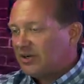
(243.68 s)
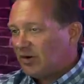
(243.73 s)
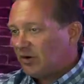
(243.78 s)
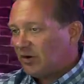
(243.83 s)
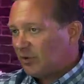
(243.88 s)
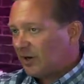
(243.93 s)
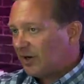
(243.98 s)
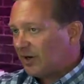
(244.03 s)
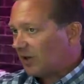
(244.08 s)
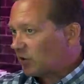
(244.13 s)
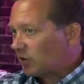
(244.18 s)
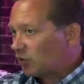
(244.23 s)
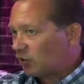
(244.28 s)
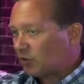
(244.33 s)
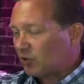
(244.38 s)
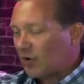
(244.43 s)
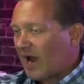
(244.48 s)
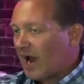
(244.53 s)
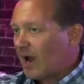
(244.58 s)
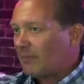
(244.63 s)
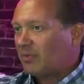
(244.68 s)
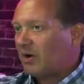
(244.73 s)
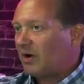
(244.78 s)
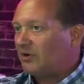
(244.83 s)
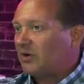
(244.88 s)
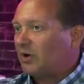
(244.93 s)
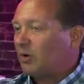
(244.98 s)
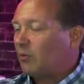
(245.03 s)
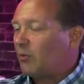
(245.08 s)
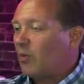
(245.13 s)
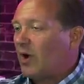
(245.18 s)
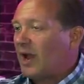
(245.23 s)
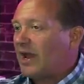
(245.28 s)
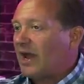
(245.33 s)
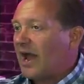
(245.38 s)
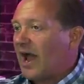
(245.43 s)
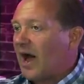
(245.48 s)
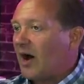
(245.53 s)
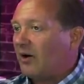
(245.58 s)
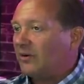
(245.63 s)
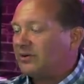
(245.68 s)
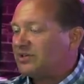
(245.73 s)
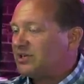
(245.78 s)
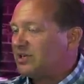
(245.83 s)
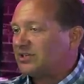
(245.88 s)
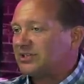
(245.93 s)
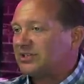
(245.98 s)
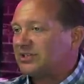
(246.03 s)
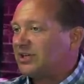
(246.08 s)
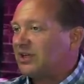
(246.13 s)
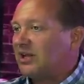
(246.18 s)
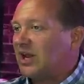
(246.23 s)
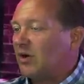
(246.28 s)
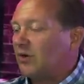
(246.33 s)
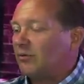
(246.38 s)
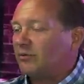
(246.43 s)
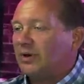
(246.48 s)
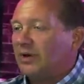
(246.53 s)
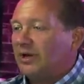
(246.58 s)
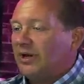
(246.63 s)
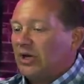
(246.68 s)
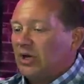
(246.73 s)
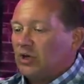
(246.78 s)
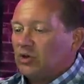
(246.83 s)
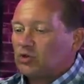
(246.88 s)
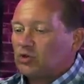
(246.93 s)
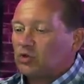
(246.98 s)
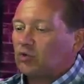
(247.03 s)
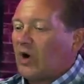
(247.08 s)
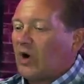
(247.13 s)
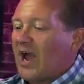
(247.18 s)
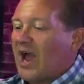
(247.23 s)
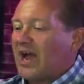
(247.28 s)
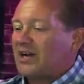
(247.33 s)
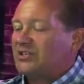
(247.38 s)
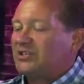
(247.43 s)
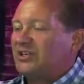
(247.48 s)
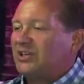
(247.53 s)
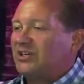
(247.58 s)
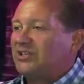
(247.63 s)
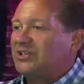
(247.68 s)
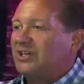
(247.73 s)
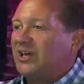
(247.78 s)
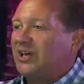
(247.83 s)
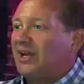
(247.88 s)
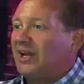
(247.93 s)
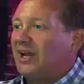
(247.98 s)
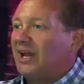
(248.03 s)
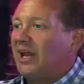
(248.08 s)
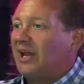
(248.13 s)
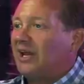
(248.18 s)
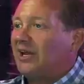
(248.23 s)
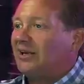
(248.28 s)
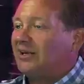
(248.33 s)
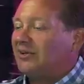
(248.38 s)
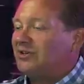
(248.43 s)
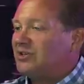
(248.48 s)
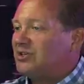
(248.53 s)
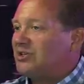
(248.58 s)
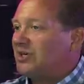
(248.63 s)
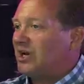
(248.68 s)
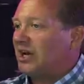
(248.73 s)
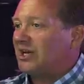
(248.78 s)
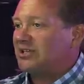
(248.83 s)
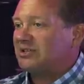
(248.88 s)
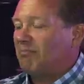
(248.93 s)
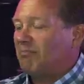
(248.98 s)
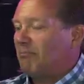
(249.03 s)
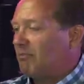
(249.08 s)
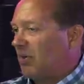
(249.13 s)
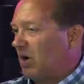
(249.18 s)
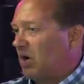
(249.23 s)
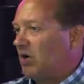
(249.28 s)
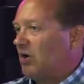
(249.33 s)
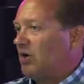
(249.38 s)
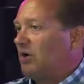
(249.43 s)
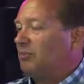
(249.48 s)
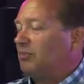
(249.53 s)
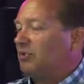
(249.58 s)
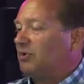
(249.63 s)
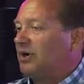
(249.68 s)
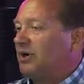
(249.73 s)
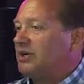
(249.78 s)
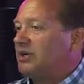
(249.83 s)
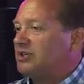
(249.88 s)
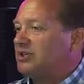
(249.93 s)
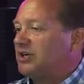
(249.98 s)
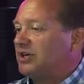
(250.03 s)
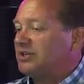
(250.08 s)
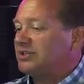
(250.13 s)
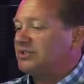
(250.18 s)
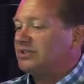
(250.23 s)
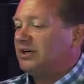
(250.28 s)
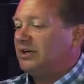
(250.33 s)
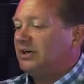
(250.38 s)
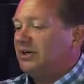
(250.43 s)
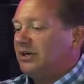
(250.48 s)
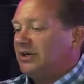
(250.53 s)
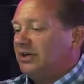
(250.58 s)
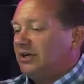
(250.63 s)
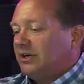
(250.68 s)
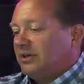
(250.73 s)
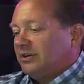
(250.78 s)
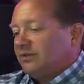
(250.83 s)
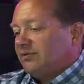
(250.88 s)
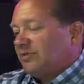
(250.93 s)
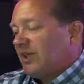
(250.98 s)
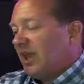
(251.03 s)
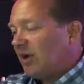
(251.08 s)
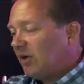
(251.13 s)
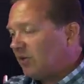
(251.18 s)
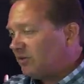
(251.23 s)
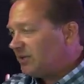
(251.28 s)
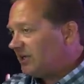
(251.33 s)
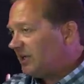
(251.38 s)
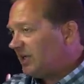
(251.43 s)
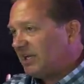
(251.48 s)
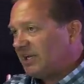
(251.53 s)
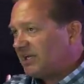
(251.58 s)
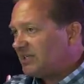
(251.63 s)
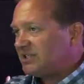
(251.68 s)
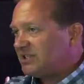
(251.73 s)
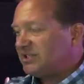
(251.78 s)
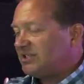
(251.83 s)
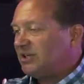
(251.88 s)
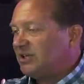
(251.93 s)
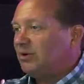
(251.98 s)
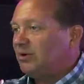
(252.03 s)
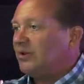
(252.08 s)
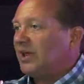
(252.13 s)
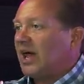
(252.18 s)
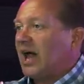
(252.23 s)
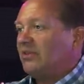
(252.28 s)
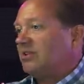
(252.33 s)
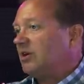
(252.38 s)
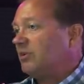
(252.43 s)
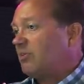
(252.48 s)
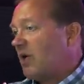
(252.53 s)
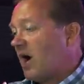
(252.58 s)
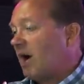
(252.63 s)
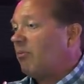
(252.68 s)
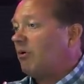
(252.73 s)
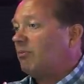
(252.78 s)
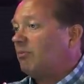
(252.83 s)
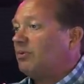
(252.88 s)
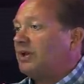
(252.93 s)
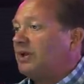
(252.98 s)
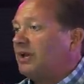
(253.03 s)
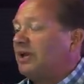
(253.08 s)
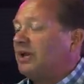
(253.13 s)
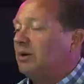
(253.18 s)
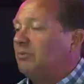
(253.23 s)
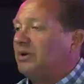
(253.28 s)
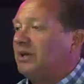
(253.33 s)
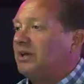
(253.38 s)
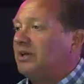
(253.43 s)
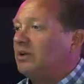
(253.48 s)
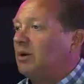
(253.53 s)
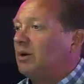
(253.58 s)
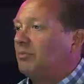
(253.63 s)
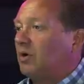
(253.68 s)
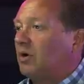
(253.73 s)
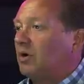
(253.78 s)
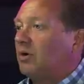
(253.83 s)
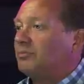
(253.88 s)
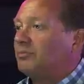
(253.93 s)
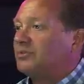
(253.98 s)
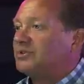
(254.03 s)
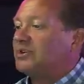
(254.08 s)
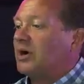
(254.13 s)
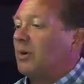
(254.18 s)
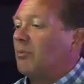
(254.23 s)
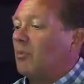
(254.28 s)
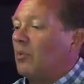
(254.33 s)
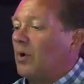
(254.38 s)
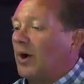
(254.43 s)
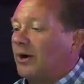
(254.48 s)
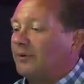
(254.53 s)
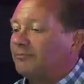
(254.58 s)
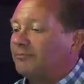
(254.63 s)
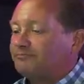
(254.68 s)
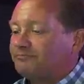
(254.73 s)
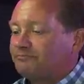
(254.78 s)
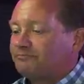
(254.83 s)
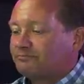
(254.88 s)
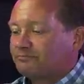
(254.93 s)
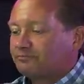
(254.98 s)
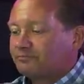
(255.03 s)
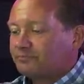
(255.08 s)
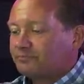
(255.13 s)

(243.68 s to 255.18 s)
They don't want to crap on their way out, just, you know, trash the city and just burn bridges. They don't need to do that. They're probably going to be in the burbs somewhere.